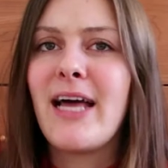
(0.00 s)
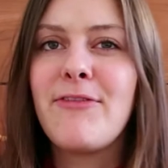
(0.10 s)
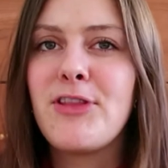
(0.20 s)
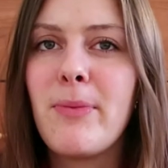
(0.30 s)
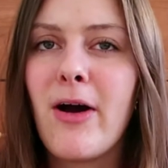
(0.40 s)

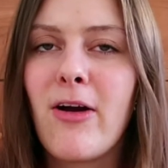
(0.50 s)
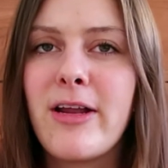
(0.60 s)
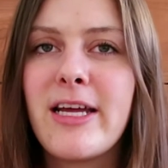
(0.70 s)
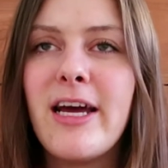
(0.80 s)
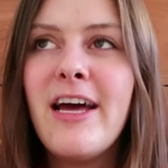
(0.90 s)
life of the
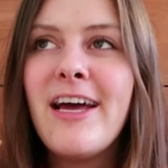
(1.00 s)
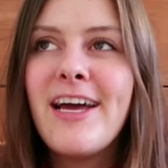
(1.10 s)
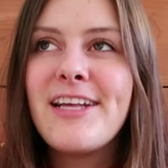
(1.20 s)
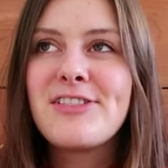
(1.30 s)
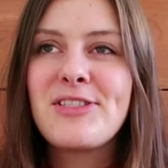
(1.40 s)
party.
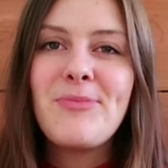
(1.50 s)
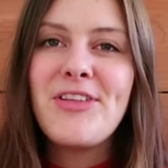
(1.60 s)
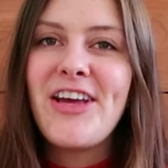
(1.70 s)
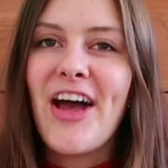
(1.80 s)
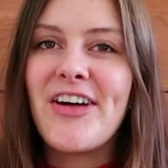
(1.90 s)
It's
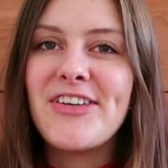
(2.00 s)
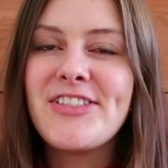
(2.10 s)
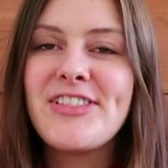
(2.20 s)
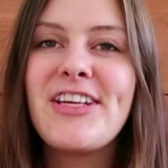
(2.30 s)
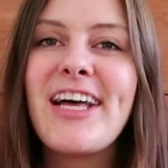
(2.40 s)
something
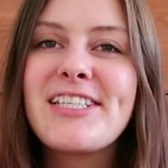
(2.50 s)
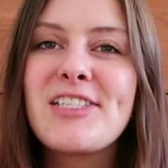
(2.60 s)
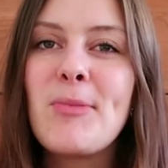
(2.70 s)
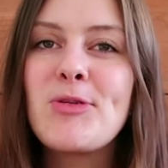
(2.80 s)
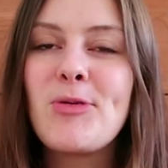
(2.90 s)
else, like
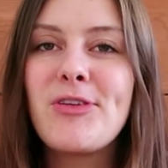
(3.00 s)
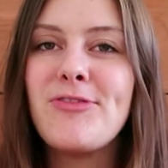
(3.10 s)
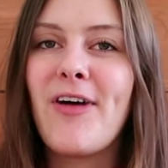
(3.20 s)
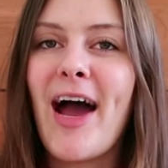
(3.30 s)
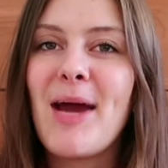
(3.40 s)
some sort
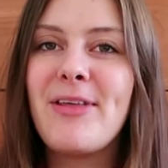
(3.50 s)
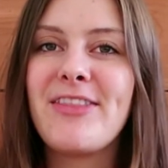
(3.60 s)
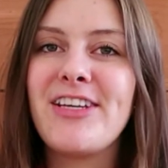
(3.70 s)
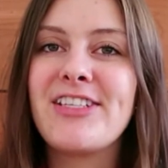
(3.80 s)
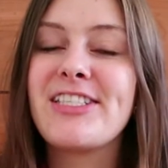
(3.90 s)
of vibe
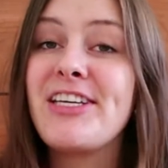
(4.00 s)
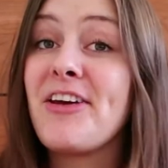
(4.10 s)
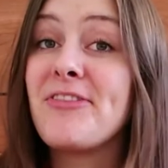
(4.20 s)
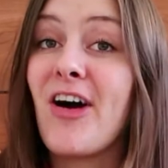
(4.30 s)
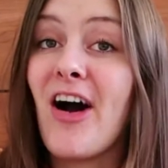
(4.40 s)
that they just
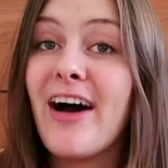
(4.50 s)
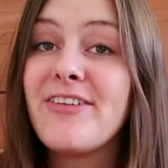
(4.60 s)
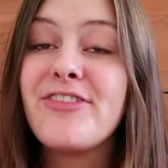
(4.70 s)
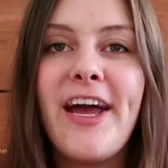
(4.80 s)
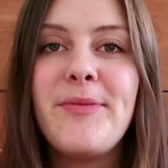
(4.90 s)
give
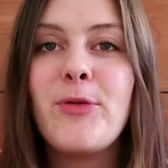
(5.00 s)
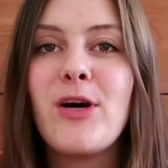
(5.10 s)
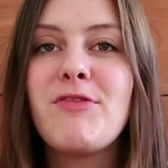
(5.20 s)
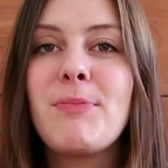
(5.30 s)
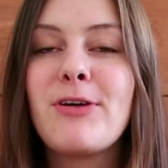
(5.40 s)
off, and
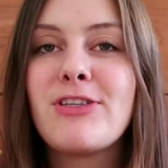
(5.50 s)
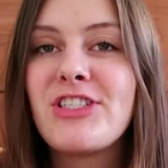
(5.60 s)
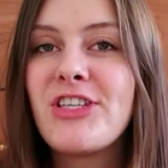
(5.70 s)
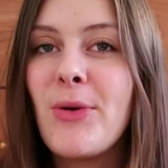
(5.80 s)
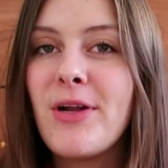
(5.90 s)
more of a
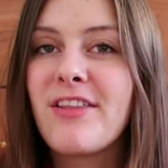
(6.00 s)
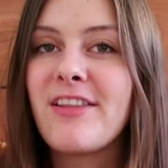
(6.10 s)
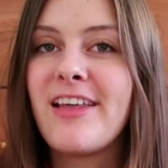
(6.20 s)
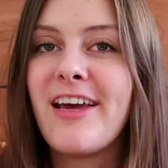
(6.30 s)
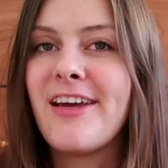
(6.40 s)
persona
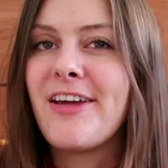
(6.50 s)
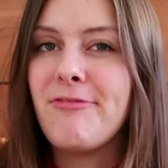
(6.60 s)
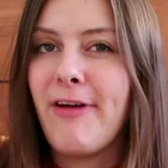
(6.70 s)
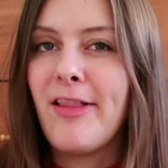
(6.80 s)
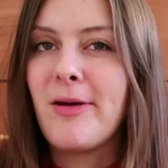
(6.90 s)
that they
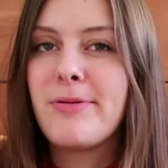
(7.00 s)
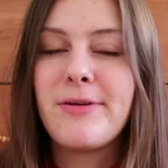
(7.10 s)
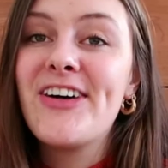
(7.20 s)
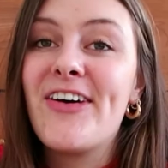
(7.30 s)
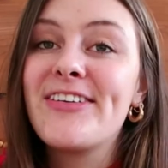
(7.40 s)
envelop.
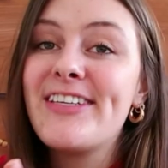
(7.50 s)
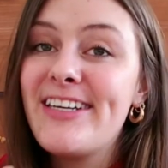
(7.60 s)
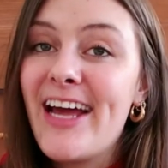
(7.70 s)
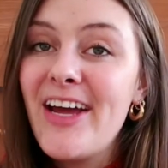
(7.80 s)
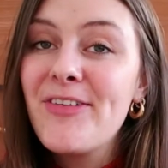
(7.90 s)
So
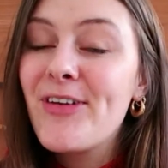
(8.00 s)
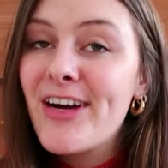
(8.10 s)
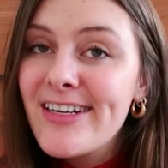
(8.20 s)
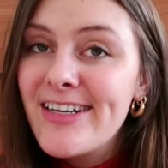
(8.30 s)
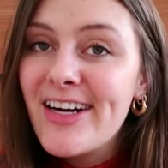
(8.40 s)
today we're
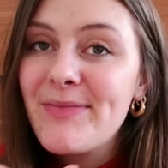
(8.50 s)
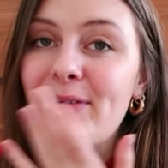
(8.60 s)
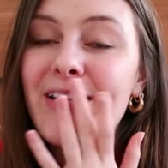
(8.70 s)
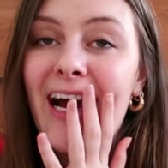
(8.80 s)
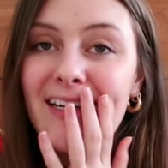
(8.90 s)
gonna talk
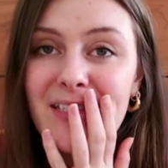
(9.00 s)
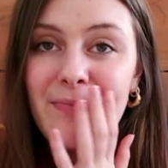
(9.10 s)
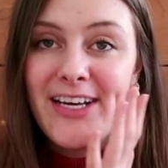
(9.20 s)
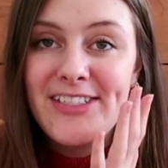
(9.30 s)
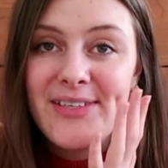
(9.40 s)
about what actually
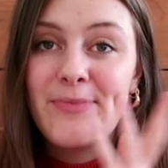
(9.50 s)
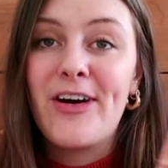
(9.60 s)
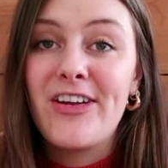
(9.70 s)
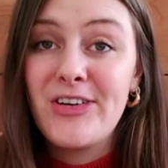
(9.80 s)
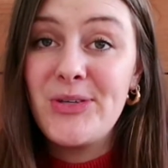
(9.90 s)
makes
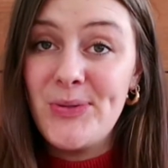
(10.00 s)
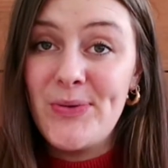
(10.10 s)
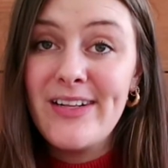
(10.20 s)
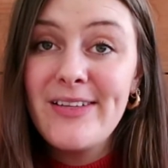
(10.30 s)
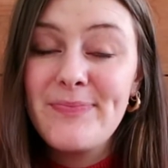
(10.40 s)
someone
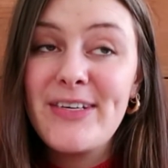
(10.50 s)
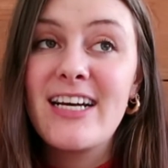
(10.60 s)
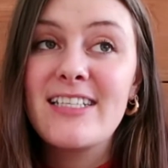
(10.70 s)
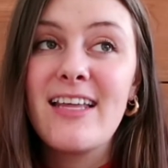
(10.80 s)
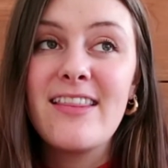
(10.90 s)
cool,
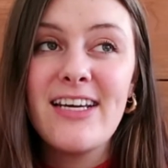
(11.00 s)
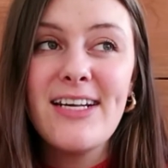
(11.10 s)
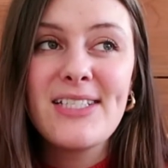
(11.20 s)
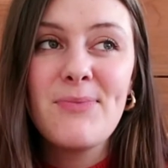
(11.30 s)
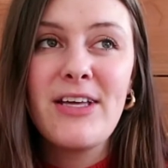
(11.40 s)
because I think
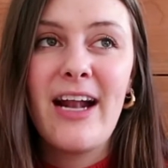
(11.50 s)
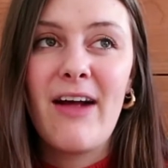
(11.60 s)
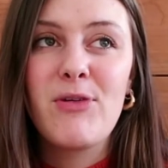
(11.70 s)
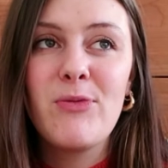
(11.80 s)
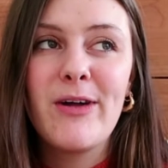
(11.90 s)
it's something that
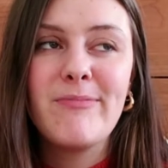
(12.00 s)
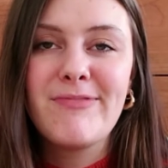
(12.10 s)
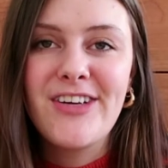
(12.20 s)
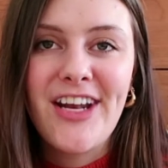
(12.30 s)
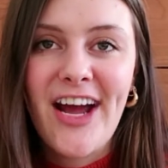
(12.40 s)

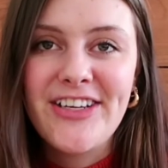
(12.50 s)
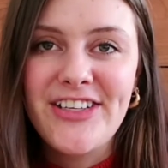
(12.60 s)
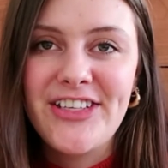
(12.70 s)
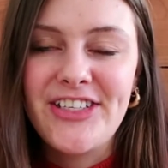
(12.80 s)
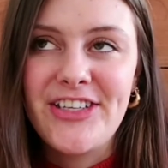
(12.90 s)
everyone can
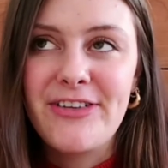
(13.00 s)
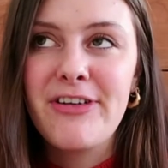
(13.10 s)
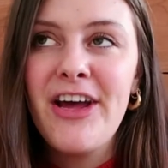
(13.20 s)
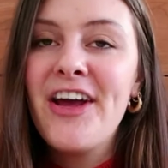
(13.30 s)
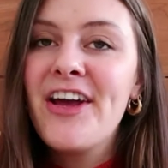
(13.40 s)
actually achieve